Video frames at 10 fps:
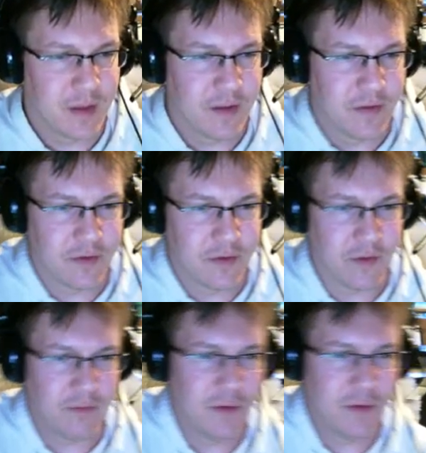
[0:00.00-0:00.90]
So
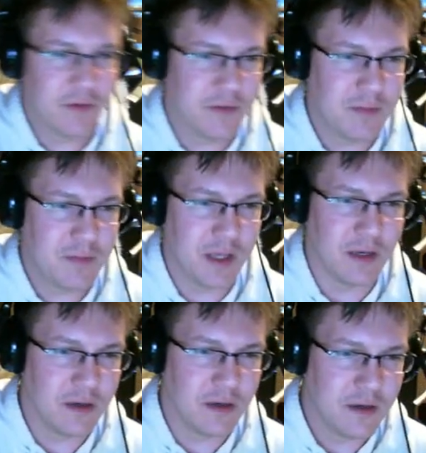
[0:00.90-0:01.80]
if mu is the
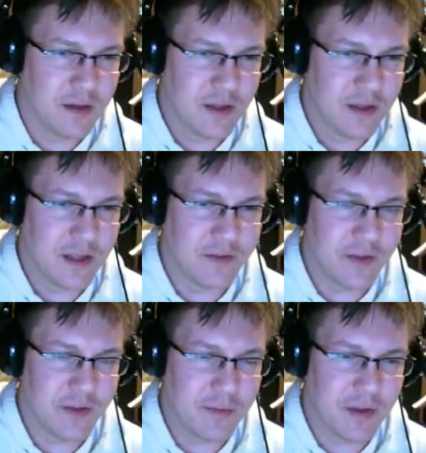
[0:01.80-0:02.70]
mean and
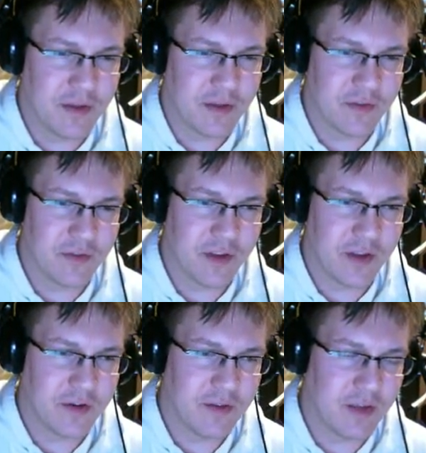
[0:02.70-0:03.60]
sigma is the
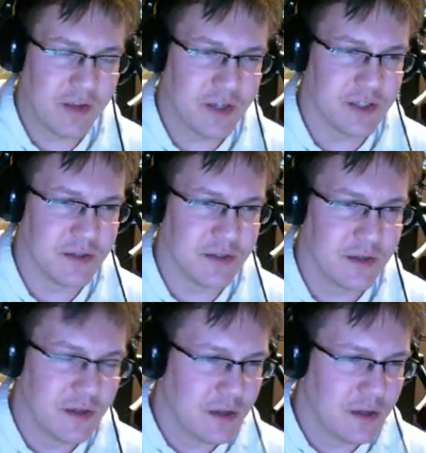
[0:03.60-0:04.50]
standard deviation,
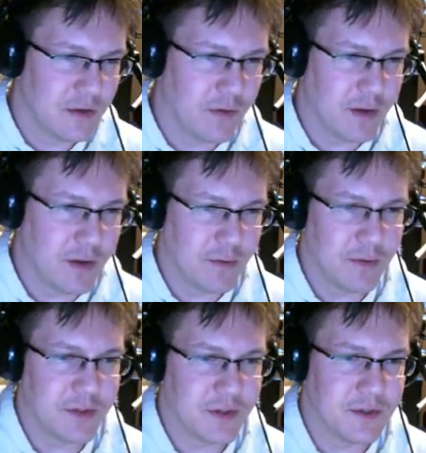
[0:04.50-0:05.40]
what I'm
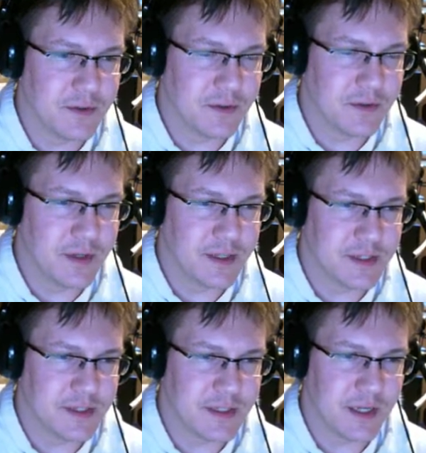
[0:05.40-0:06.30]
going to do
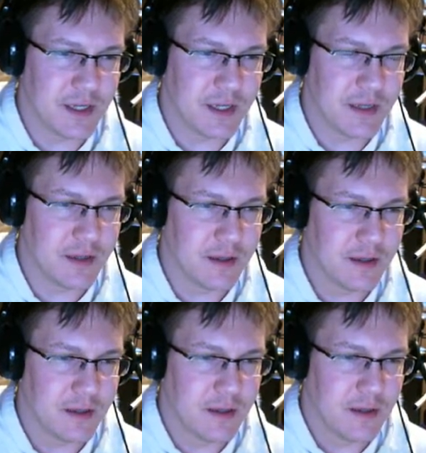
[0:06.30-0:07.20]
is say
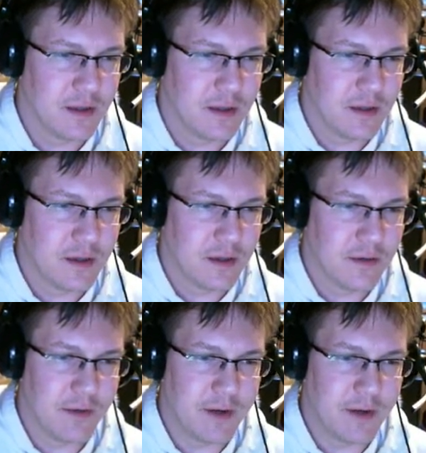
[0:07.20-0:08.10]

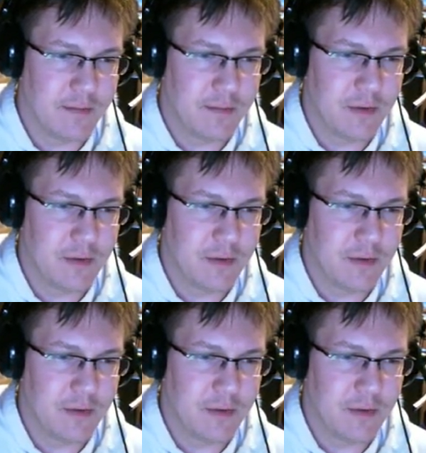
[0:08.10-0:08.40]
random